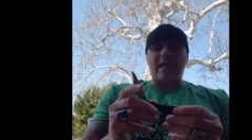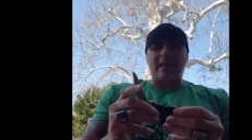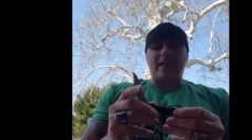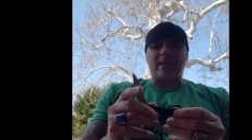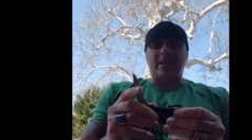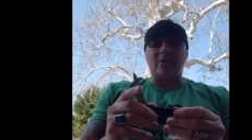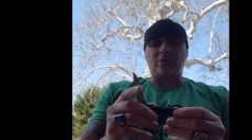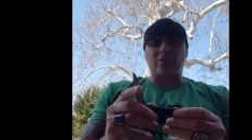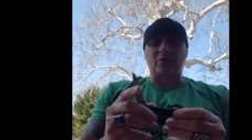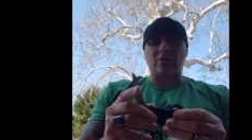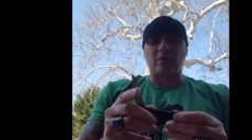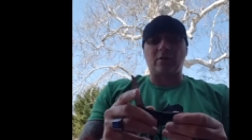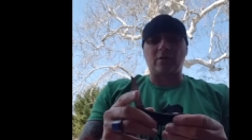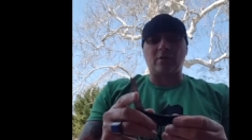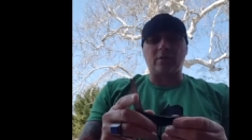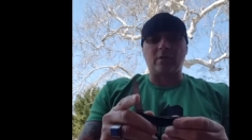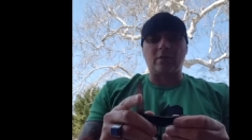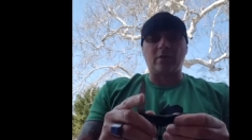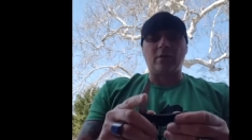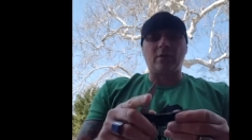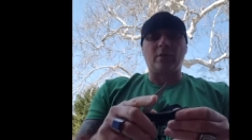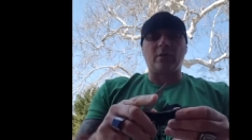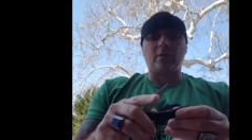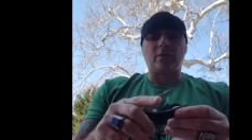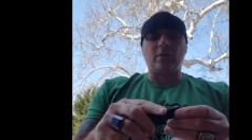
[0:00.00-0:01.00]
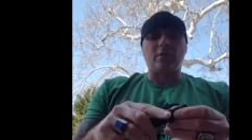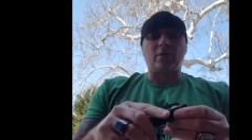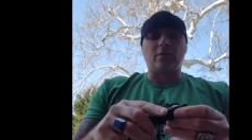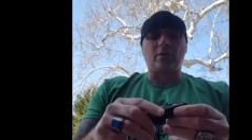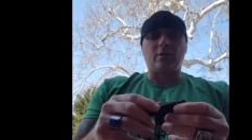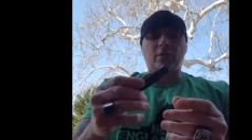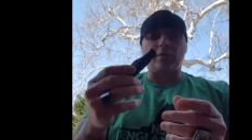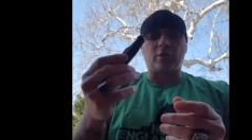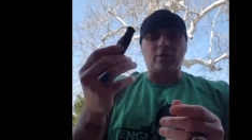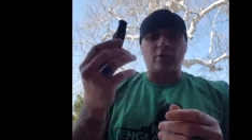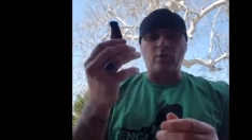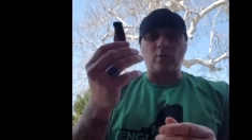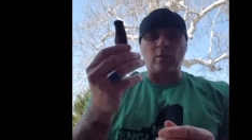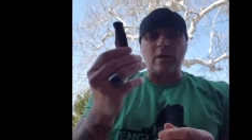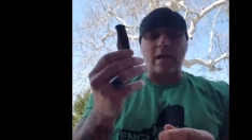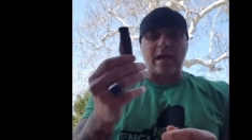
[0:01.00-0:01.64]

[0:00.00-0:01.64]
edge, you